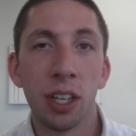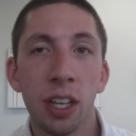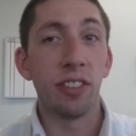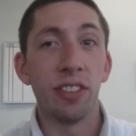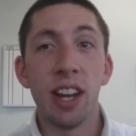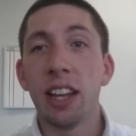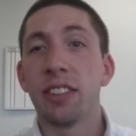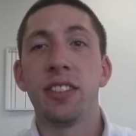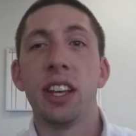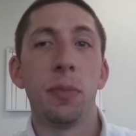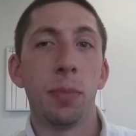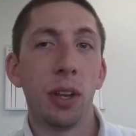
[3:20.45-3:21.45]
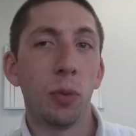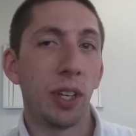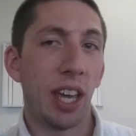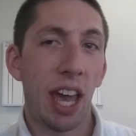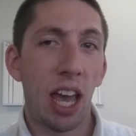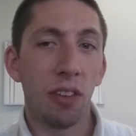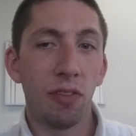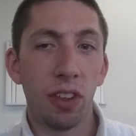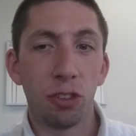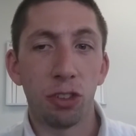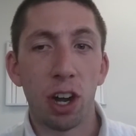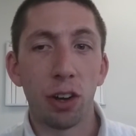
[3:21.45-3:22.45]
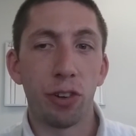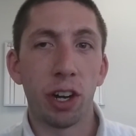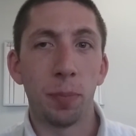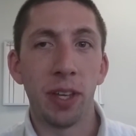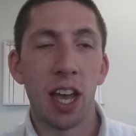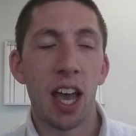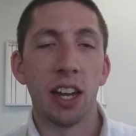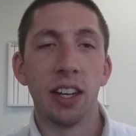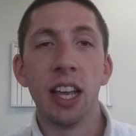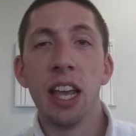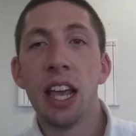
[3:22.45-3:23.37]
This next tidbit, we have Star Trek Beyond.